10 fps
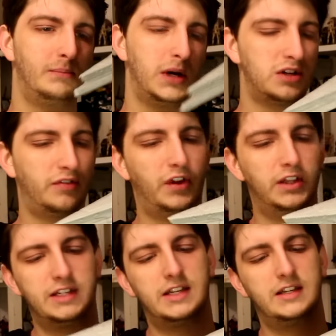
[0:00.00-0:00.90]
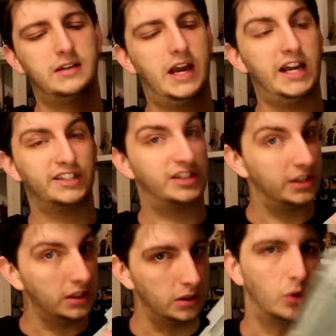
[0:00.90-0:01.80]
Managed to find this in
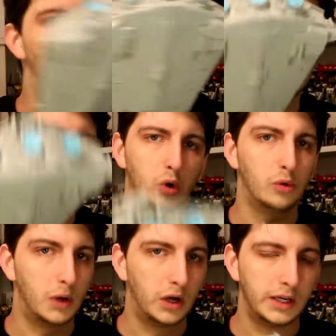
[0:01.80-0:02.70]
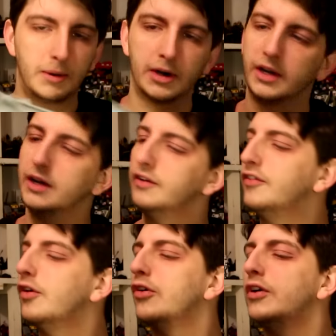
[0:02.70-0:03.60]
Asda, or your Walmart in America,
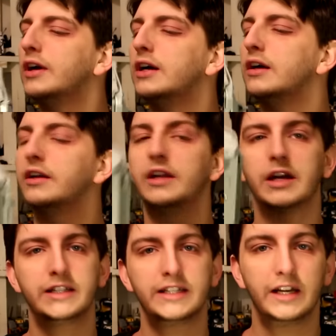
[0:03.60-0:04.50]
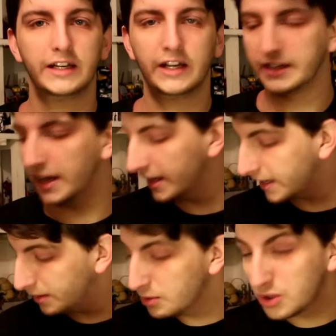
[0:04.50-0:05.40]
for $19.99. And it
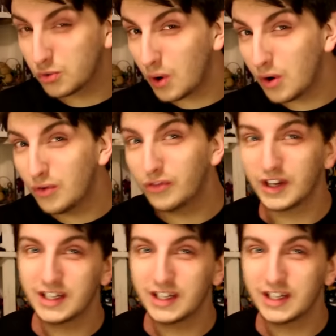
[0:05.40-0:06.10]
came with 12